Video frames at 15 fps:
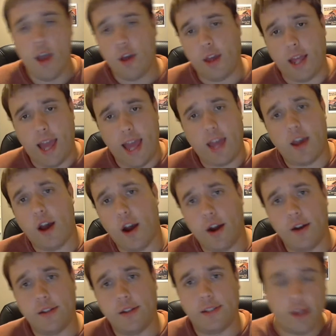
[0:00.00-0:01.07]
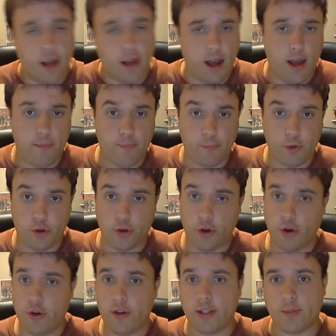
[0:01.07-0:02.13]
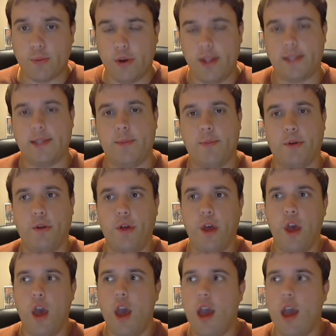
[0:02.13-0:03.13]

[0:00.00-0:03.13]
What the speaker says: You get 8 cards. Your turn is pretty simple.